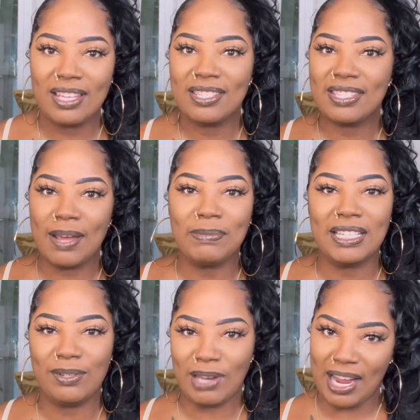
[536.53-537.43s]

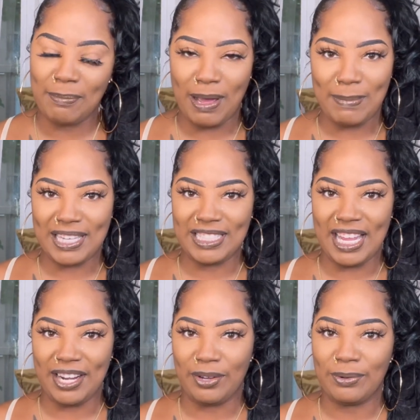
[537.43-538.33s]
something you like about my
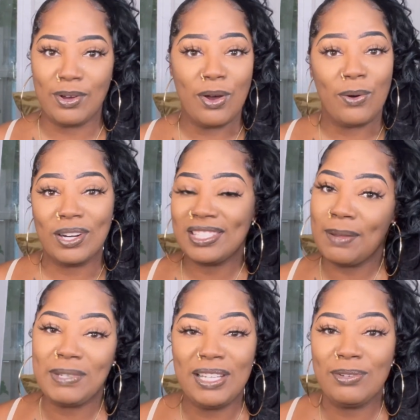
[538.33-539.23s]
channel or
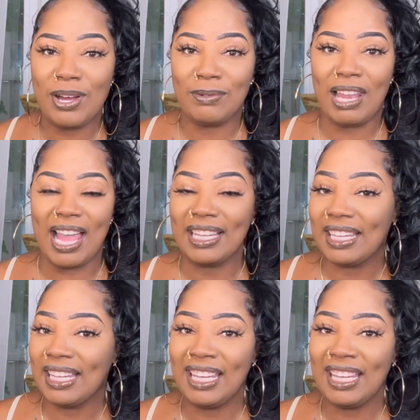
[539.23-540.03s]
something you don't like.